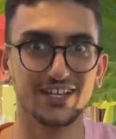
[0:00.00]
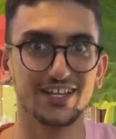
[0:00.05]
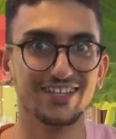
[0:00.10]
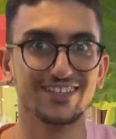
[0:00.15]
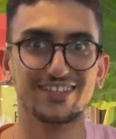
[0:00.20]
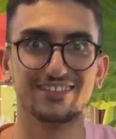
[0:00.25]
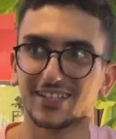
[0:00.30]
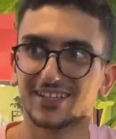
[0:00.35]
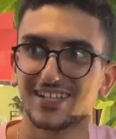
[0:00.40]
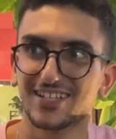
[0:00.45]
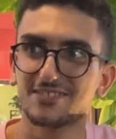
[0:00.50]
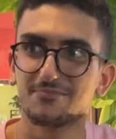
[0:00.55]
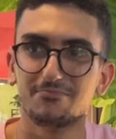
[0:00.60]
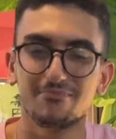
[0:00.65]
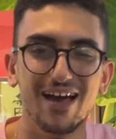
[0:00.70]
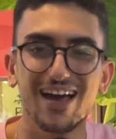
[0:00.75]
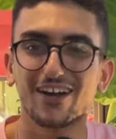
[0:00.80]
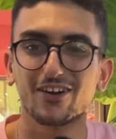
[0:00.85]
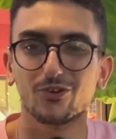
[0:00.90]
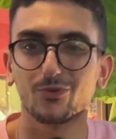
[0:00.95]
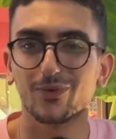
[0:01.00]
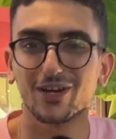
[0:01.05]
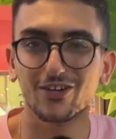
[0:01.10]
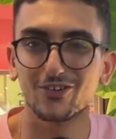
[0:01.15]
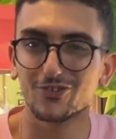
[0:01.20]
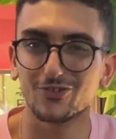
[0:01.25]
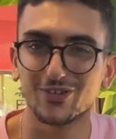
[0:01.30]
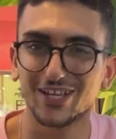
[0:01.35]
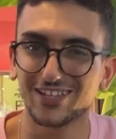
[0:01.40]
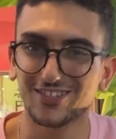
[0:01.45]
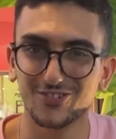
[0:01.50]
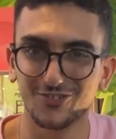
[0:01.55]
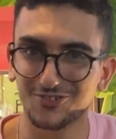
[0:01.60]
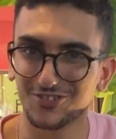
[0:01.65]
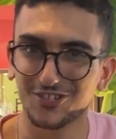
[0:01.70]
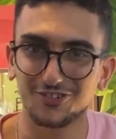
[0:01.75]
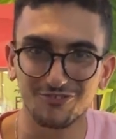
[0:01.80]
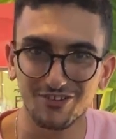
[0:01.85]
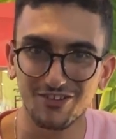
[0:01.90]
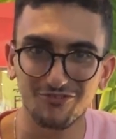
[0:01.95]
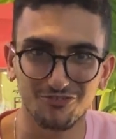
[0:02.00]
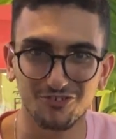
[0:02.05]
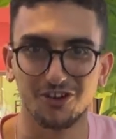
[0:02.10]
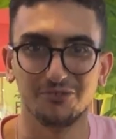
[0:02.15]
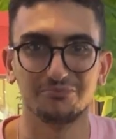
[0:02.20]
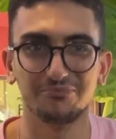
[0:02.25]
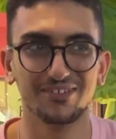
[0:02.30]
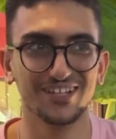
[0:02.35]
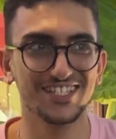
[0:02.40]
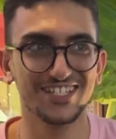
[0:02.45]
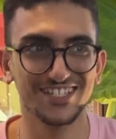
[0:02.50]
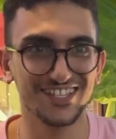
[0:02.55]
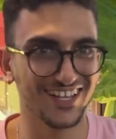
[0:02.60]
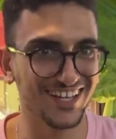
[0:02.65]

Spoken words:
It doesn't matter where you get your degree from. It's